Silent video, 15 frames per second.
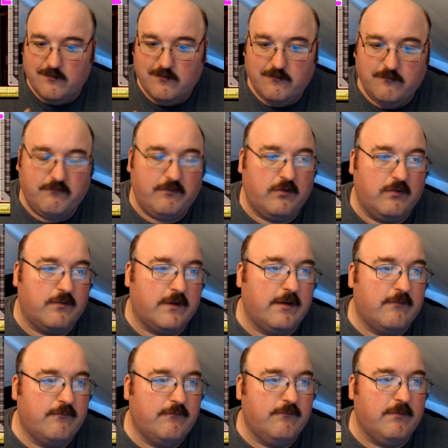If you like,
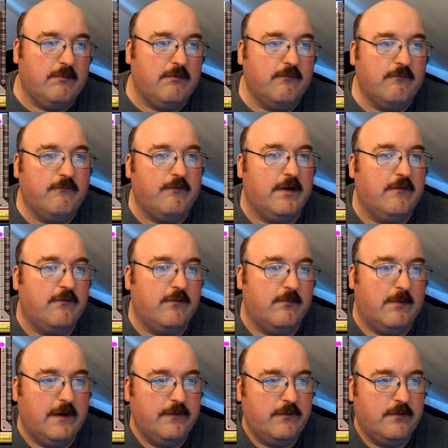maybe find some
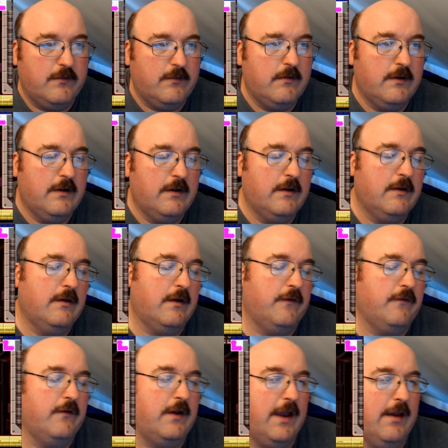other
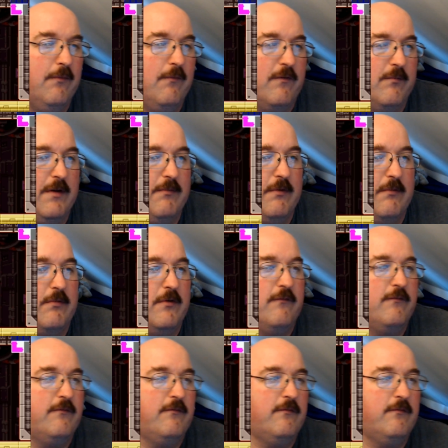games that might be worth